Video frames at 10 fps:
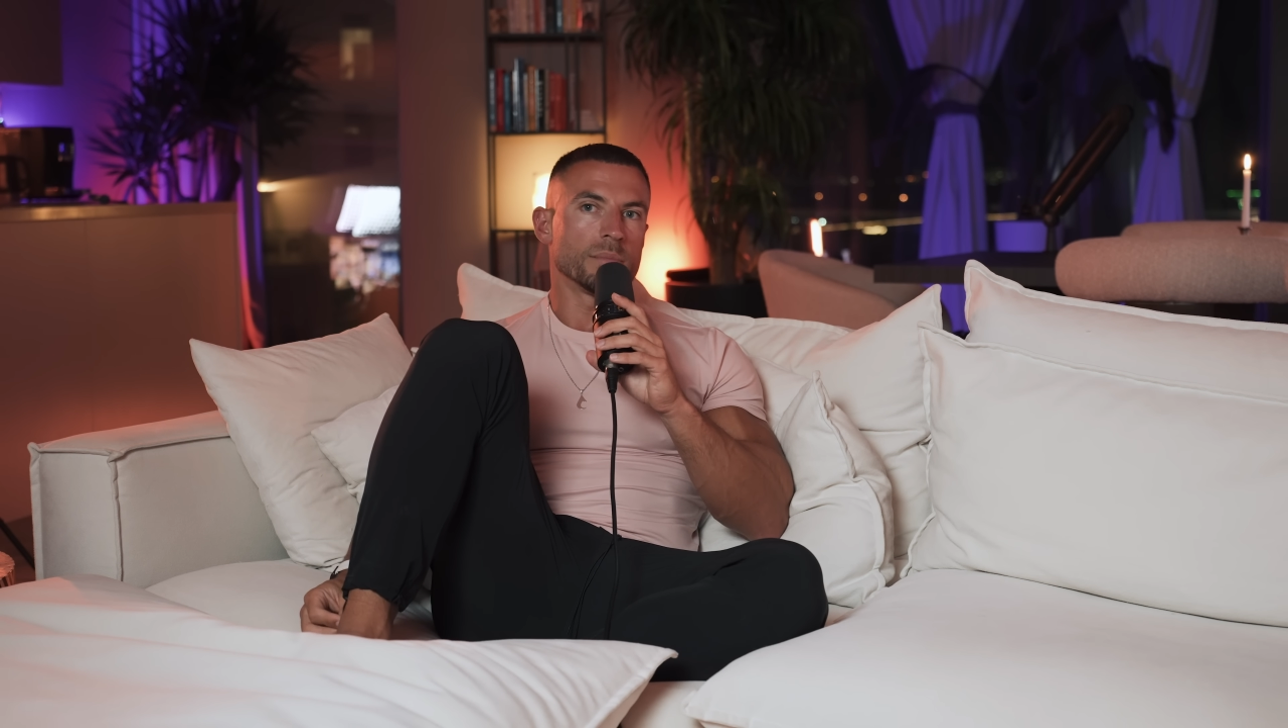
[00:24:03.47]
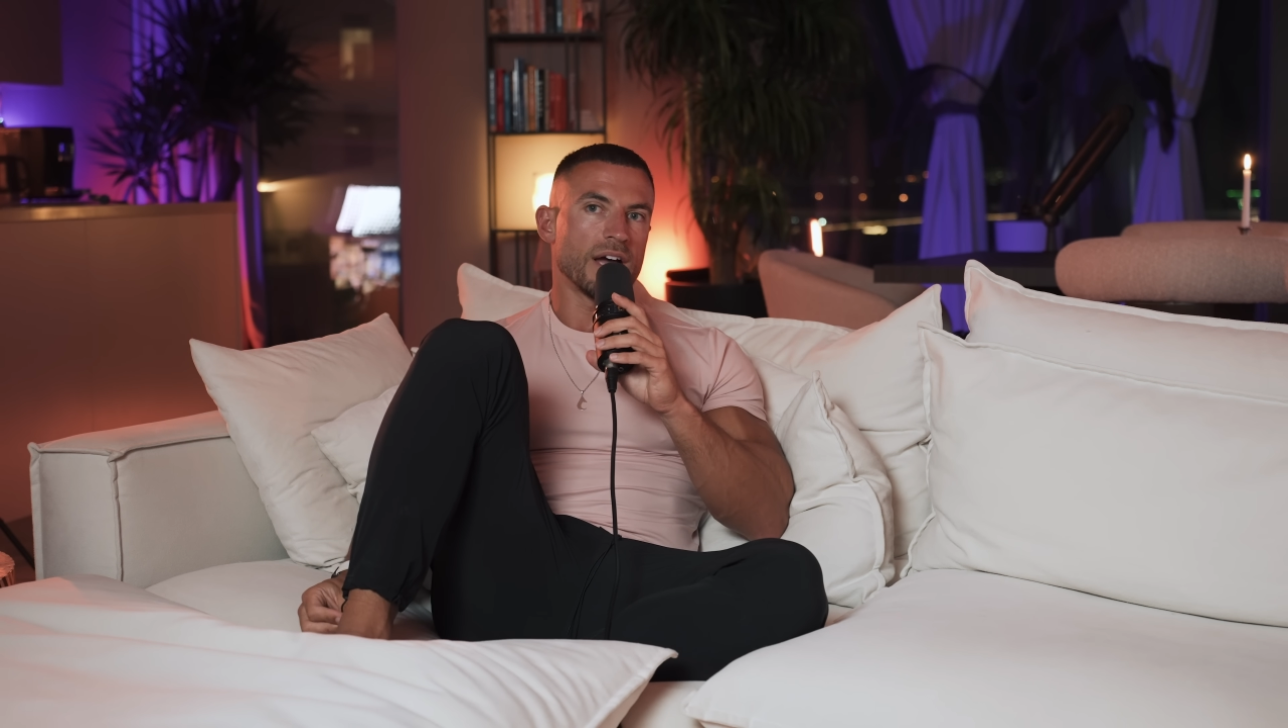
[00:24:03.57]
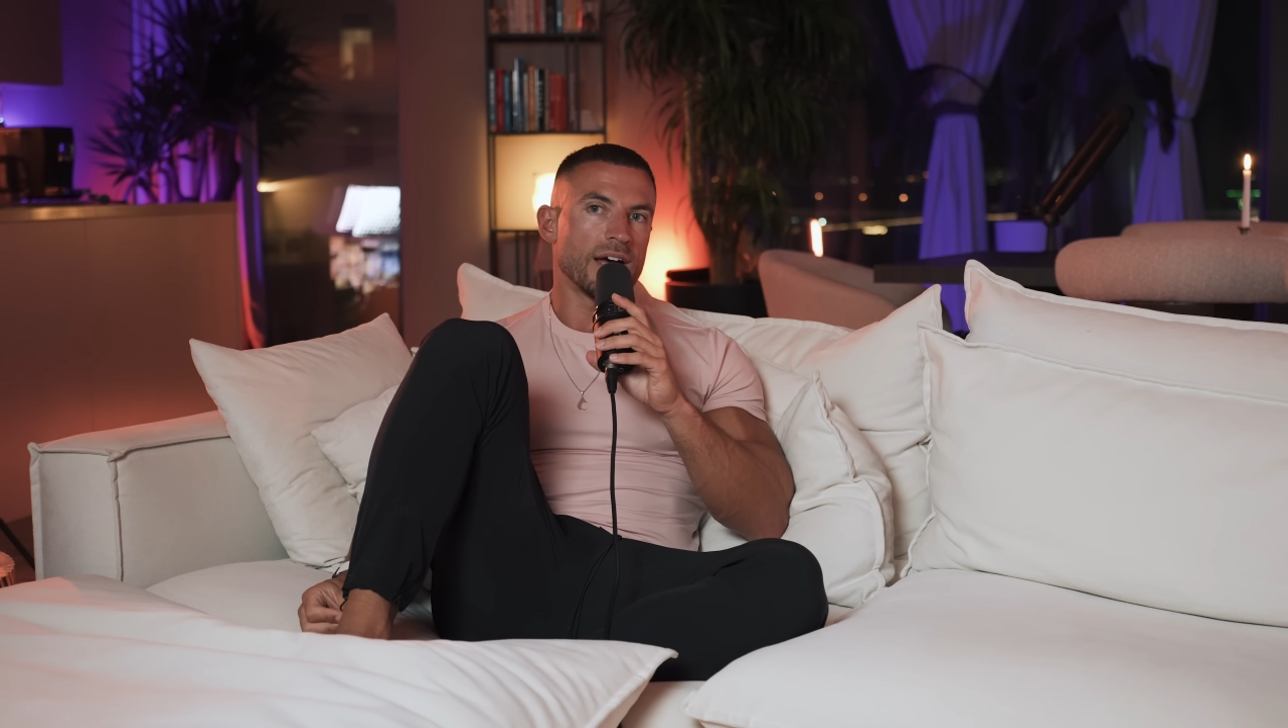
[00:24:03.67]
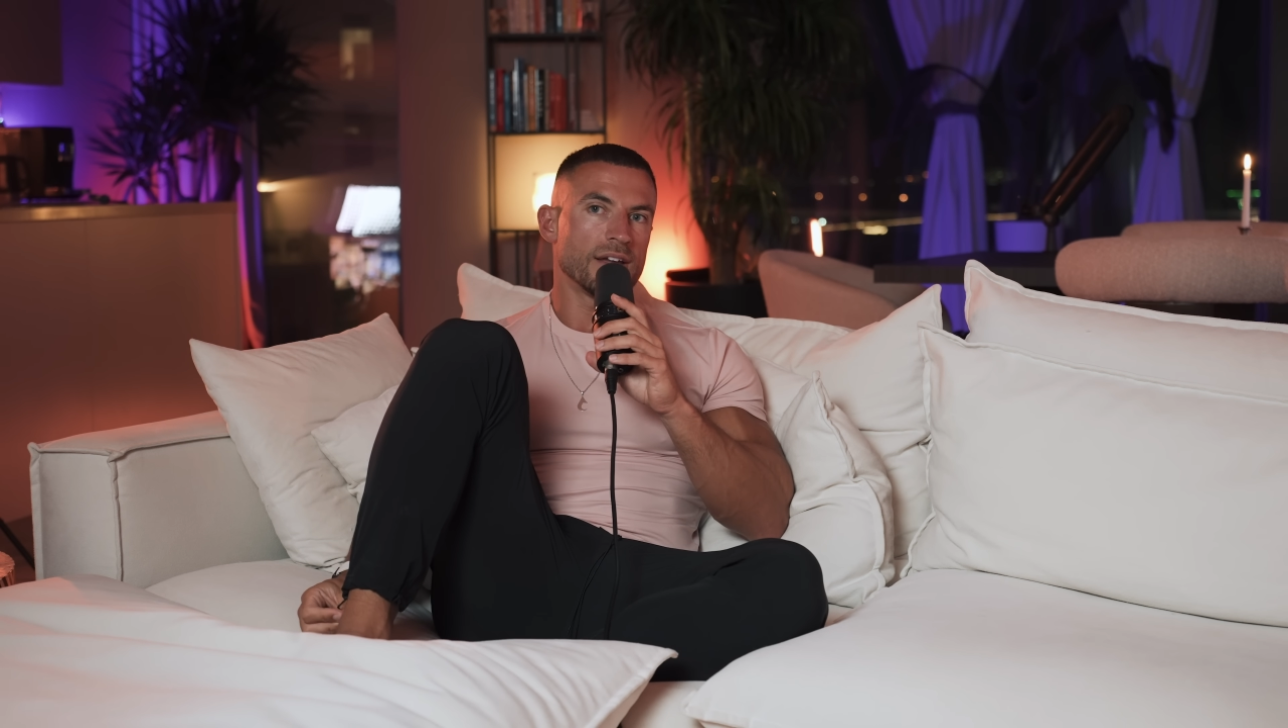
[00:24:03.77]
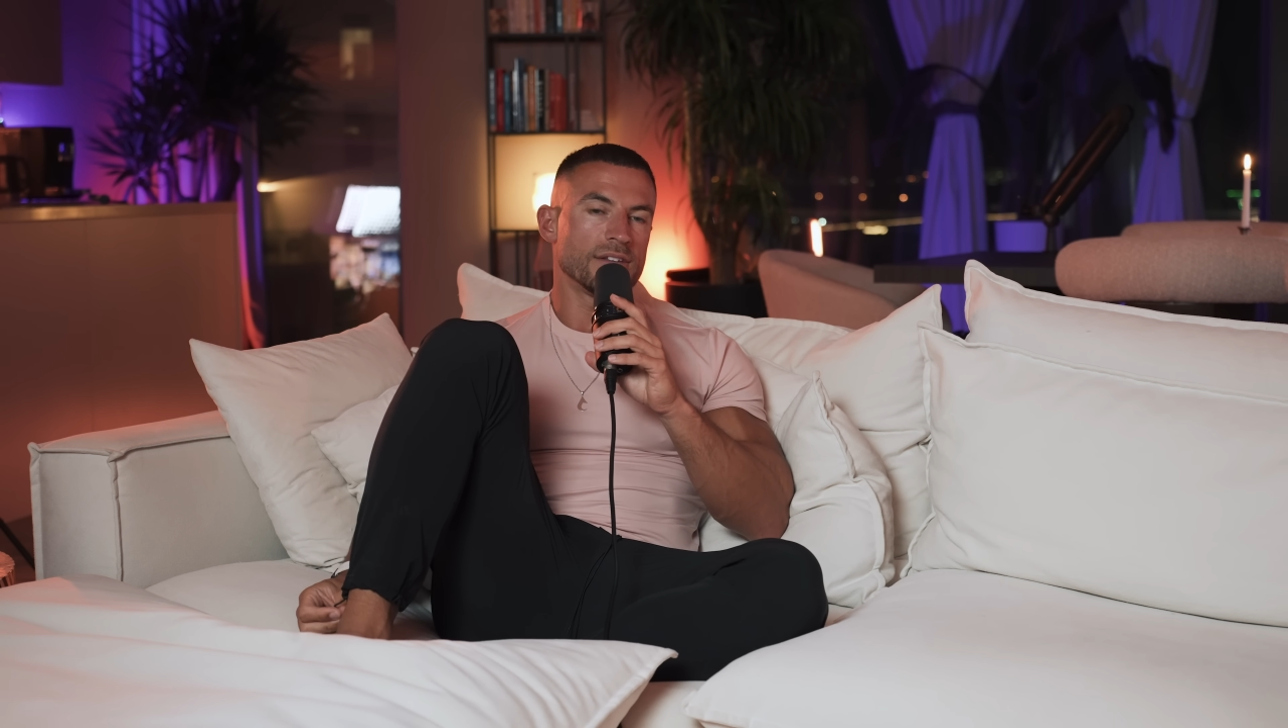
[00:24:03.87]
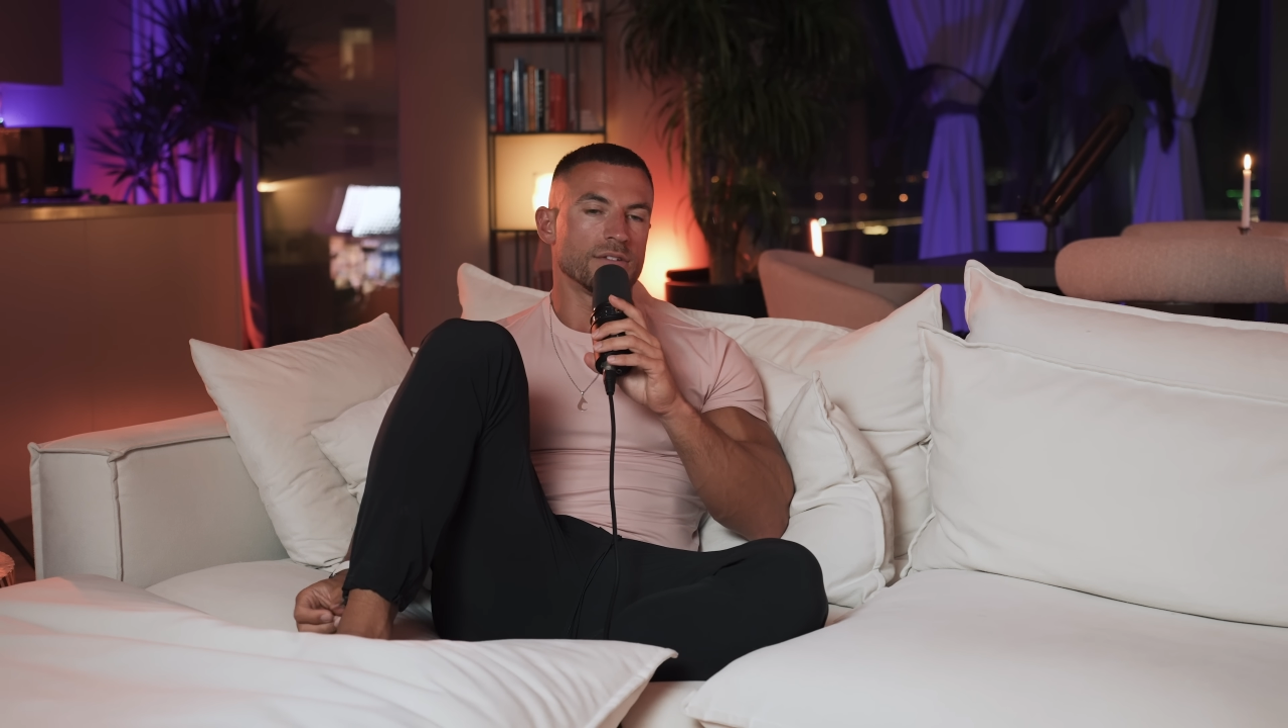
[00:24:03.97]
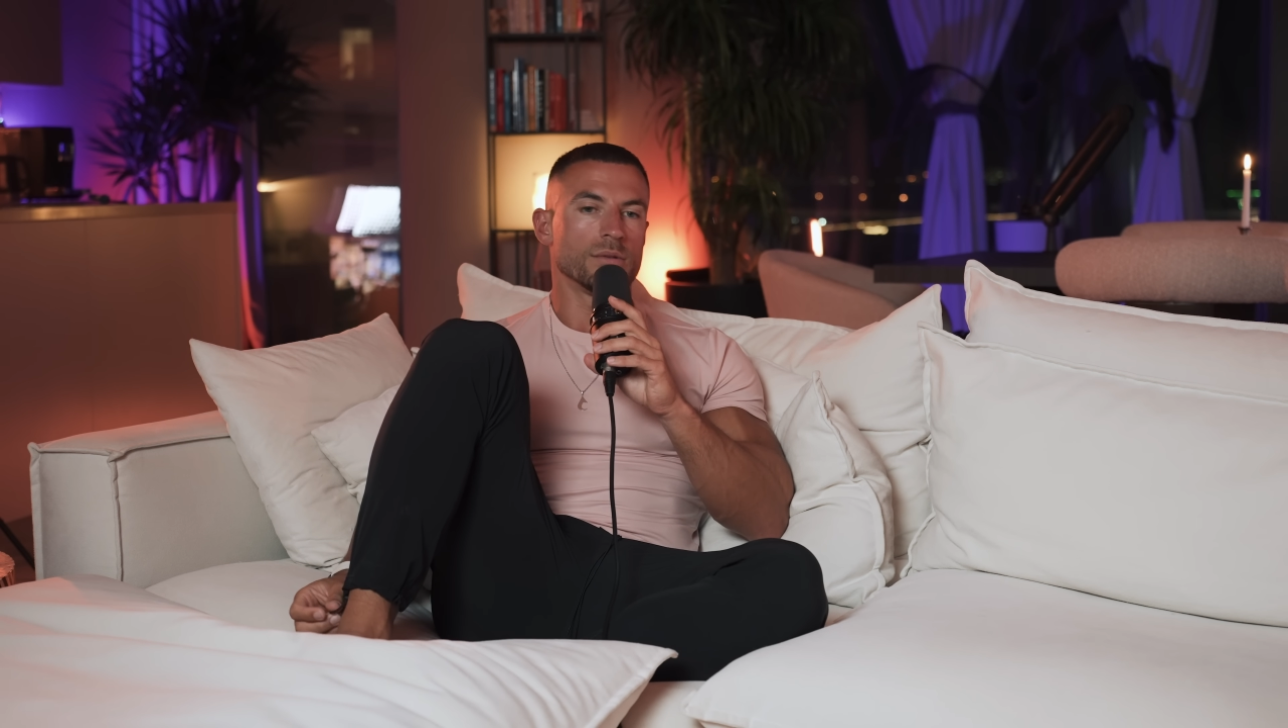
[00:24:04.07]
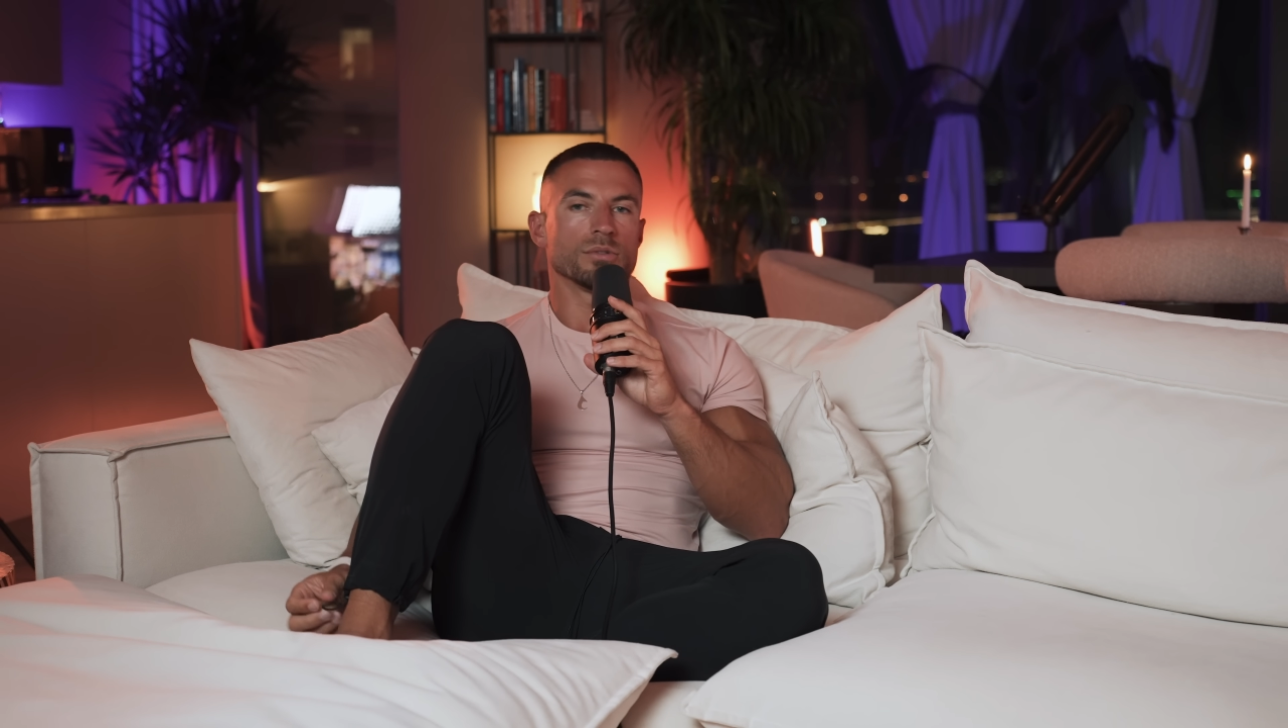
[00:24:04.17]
guys, you